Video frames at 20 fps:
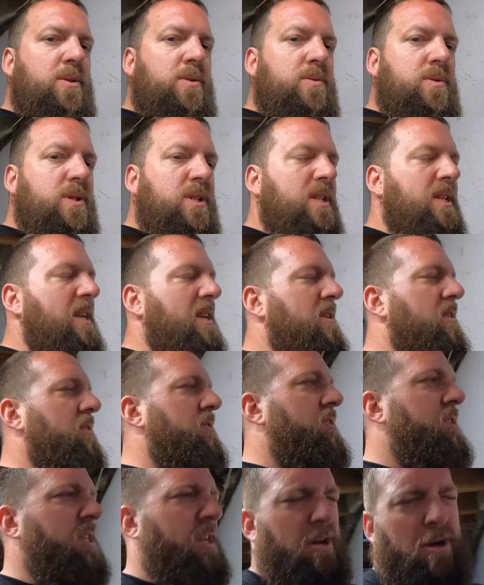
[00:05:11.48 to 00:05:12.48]
those
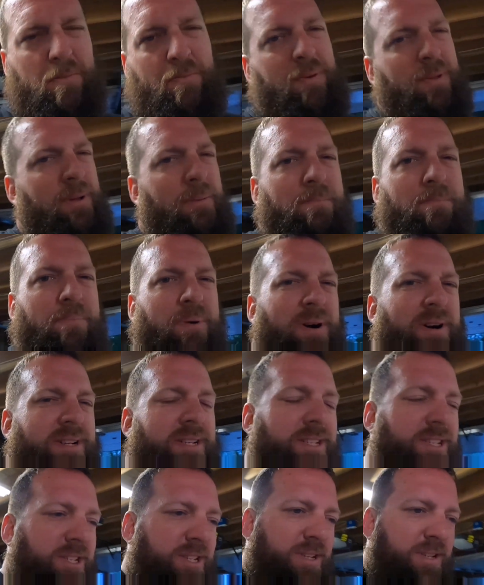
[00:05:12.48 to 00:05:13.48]
stickers, couple of
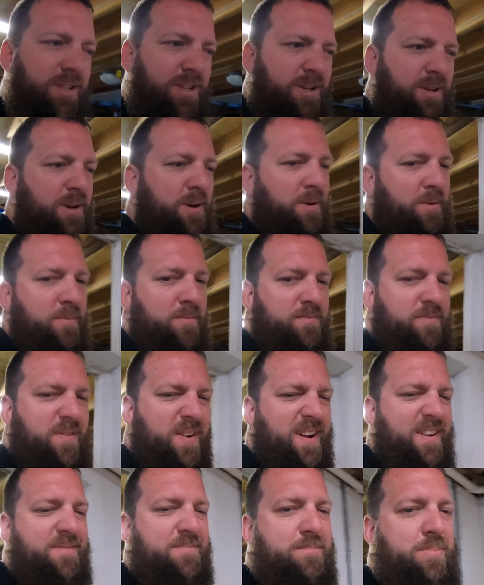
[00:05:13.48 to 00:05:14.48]
bucks, you know,
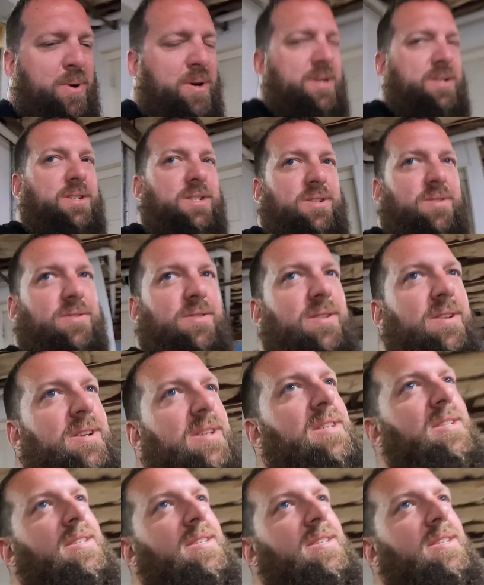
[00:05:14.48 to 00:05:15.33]
$5 or,